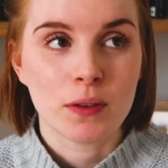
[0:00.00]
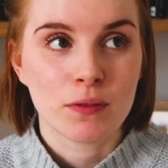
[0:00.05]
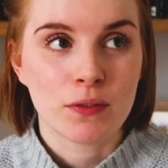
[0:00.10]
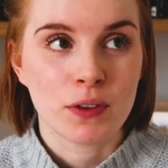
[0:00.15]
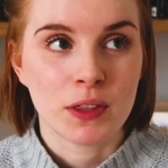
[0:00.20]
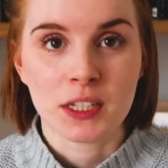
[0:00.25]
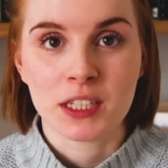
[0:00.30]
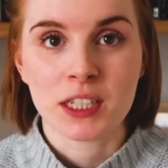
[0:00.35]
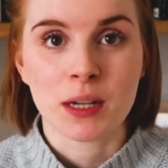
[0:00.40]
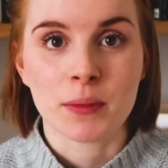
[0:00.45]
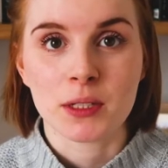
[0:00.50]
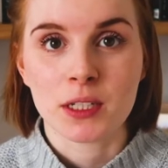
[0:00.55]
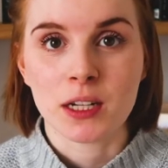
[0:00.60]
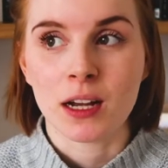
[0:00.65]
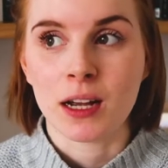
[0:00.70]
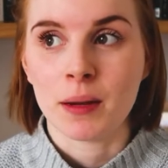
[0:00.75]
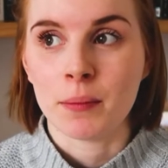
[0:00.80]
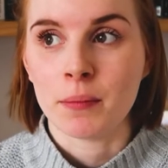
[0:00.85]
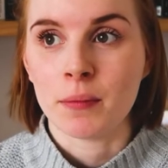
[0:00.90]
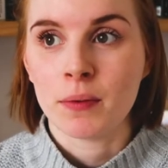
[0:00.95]
for the
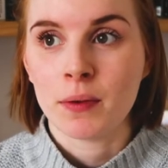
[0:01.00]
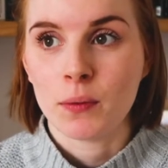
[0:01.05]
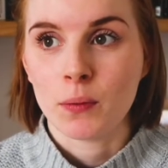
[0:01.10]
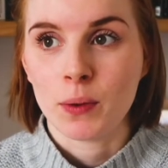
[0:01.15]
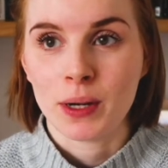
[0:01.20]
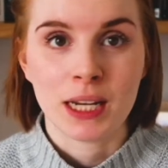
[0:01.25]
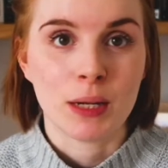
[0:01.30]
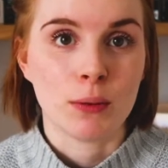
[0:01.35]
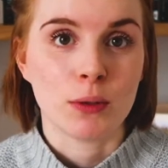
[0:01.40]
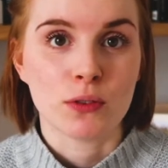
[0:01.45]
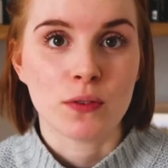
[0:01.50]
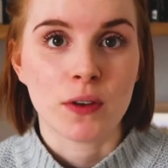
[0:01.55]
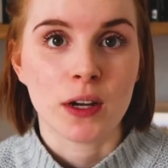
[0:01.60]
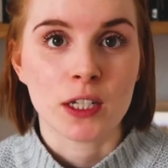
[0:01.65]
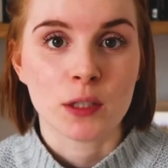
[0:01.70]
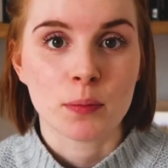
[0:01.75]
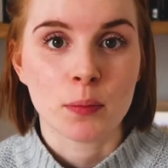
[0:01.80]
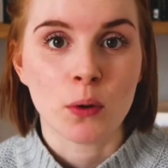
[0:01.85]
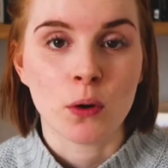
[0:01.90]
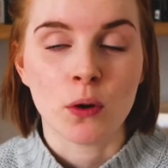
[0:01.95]
summertime when he was
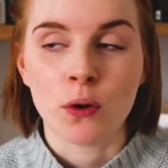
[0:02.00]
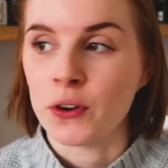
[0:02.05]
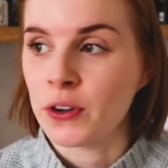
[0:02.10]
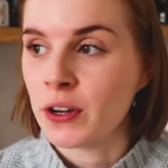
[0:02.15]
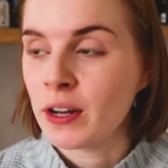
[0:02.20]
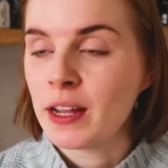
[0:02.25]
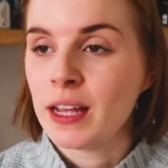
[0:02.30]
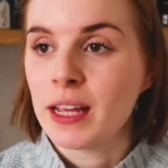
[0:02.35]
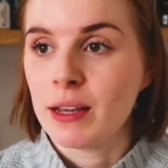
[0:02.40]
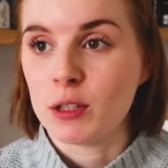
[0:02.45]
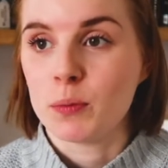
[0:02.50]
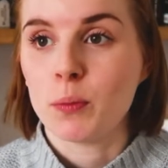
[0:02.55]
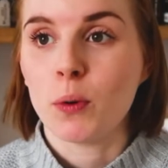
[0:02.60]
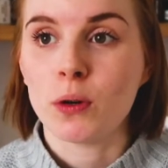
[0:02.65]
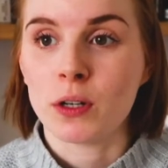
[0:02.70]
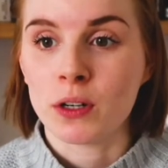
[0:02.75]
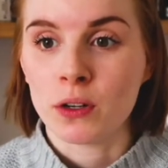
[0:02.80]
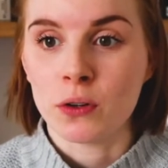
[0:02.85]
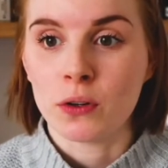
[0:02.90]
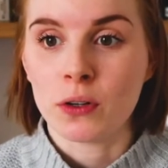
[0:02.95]
first born. He was
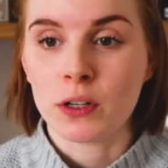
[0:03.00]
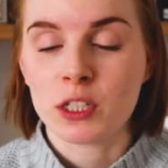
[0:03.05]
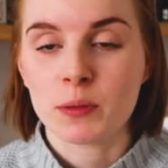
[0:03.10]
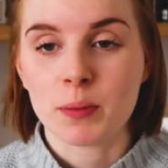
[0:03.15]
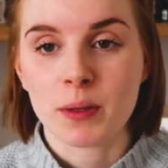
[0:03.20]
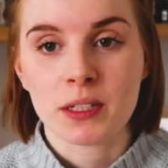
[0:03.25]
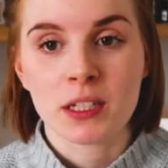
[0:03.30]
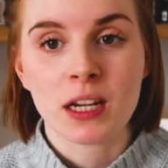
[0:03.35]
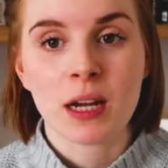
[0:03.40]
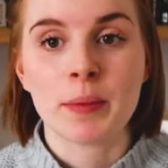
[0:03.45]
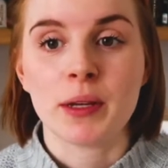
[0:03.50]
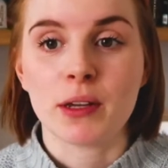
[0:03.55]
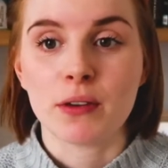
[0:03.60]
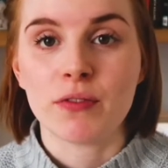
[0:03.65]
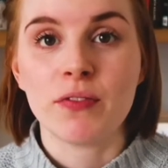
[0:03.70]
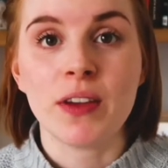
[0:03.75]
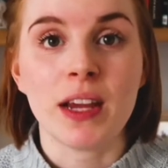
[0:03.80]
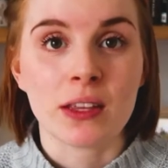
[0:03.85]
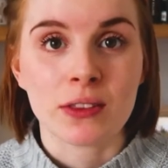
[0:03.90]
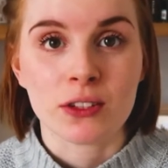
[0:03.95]
born in August. By the time he
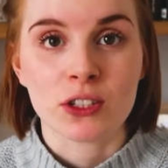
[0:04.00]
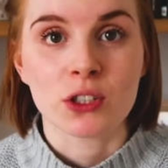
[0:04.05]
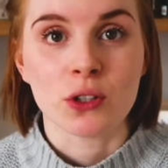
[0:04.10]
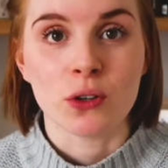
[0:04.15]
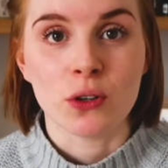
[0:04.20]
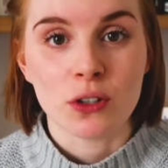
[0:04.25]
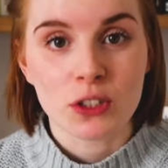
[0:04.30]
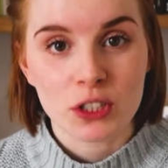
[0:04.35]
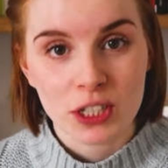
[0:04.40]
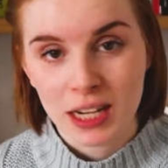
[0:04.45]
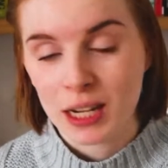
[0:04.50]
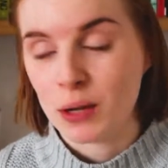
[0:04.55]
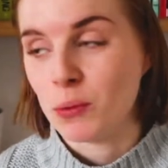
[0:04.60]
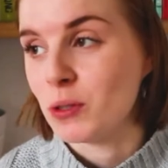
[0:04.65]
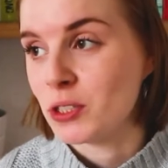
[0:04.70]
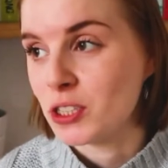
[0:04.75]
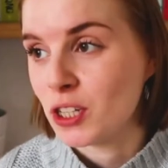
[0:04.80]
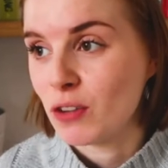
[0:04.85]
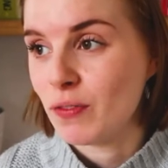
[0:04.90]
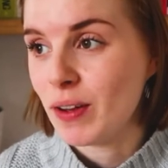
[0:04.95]
could fit in the shorts, it
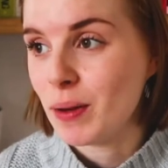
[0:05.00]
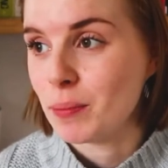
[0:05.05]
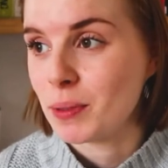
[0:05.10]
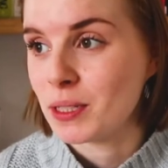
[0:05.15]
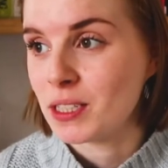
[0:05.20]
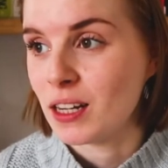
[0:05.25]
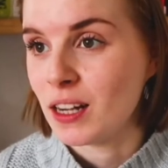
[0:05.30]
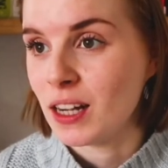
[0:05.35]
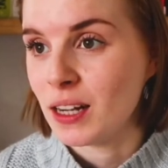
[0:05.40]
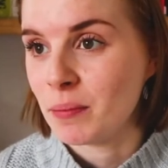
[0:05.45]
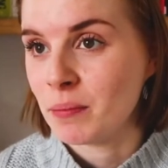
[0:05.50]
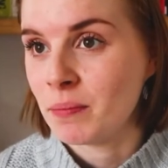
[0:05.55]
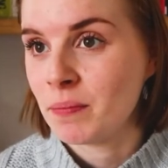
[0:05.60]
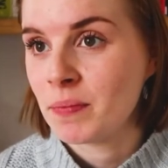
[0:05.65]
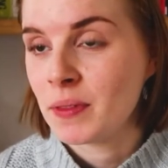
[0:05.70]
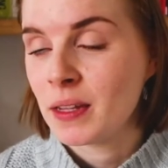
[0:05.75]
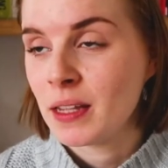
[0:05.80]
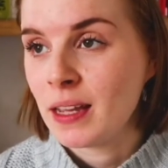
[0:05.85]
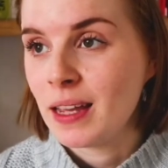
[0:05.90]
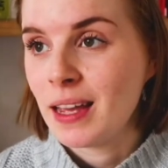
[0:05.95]
was November time,
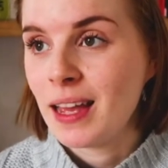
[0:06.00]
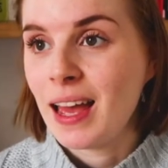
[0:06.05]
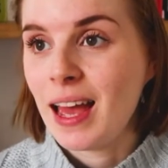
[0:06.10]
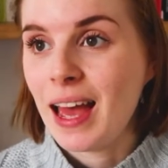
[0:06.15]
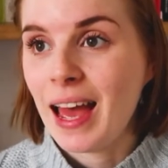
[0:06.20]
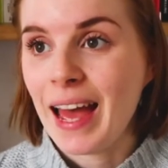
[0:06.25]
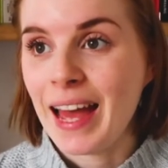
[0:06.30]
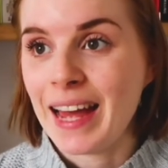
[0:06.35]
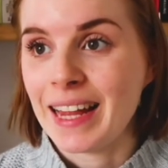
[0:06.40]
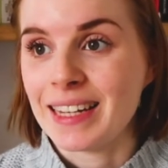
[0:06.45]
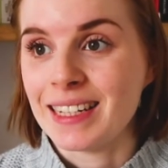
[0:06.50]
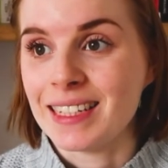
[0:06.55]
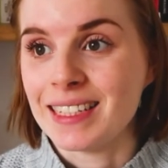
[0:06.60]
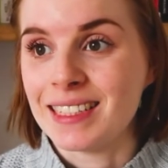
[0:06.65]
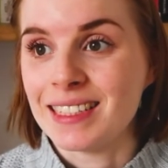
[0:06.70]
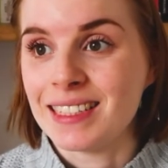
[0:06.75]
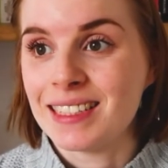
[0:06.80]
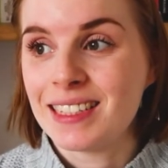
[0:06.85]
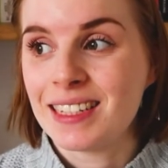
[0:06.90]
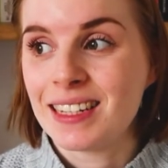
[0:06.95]

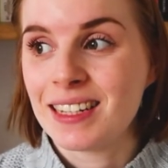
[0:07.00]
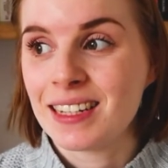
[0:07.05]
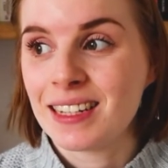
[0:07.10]
and